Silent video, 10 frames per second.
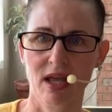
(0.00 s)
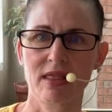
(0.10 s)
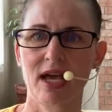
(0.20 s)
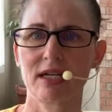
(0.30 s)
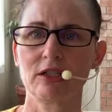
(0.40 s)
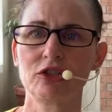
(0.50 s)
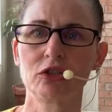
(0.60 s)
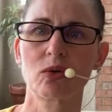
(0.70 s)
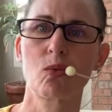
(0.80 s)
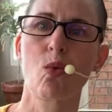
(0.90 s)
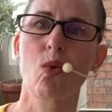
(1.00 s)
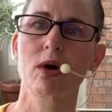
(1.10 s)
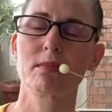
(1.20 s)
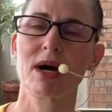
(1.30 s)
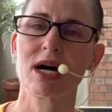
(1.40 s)
That is your
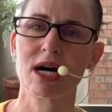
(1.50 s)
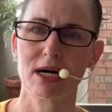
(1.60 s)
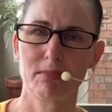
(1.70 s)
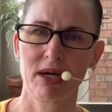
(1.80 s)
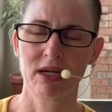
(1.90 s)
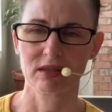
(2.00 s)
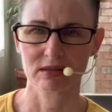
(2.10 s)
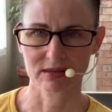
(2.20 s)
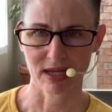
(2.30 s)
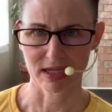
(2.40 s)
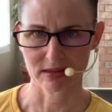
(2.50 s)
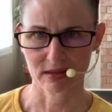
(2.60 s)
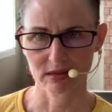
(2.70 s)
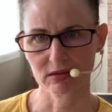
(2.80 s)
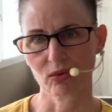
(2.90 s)
warm-up set.
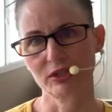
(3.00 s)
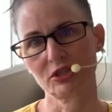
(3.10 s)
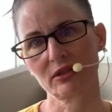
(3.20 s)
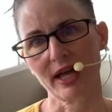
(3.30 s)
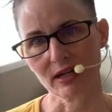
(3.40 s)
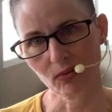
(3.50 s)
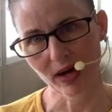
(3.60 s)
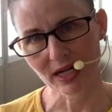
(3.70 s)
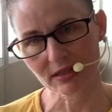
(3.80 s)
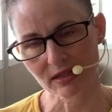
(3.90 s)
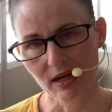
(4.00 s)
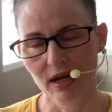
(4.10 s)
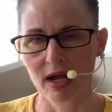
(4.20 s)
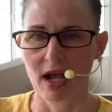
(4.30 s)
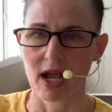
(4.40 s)
It's always your light weight,
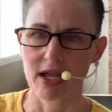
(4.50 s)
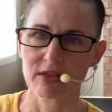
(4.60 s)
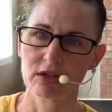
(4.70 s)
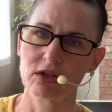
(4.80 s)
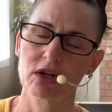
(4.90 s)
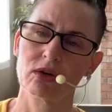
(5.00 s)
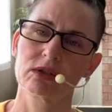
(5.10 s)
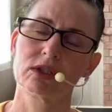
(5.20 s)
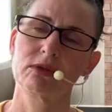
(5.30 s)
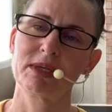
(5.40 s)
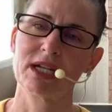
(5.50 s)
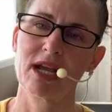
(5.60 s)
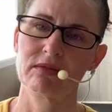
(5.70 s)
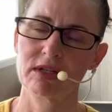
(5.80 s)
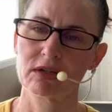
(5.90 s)
and then you go a little bit
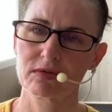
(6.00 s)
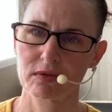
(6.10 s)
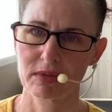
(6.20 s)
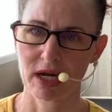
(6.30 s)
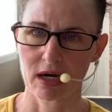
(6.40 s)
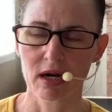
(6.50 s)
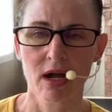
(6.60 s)
heavier from there.